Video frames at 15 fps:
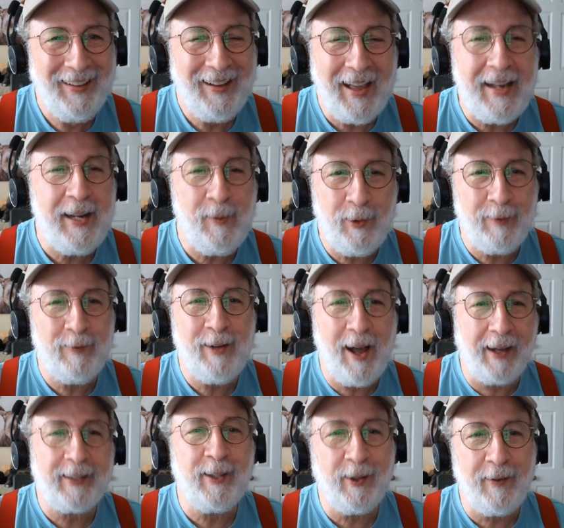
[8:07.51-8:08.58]
and he would have
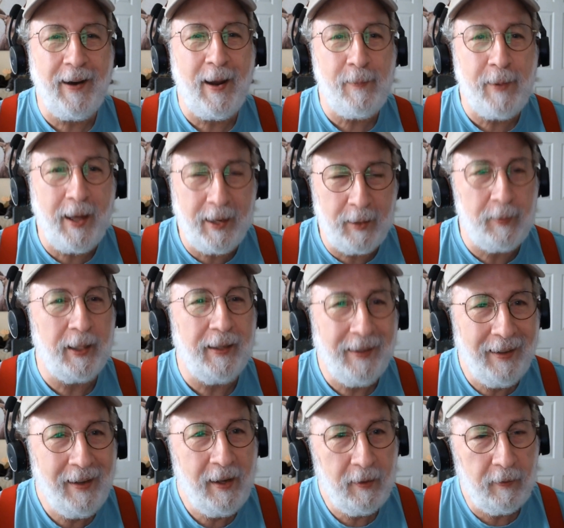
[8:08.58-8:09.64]
knocked the crap out of me,
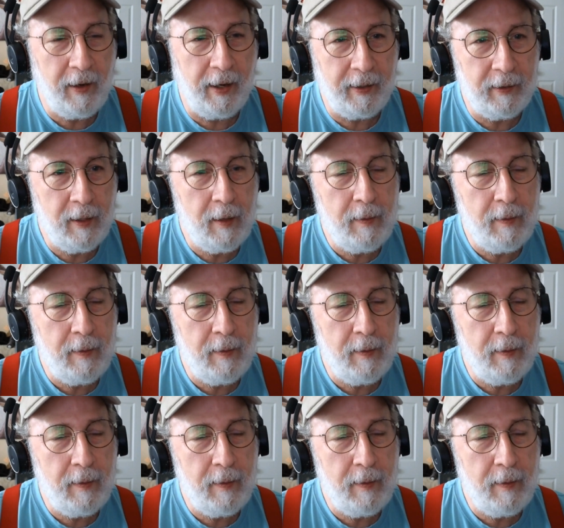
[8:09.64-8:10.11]
right?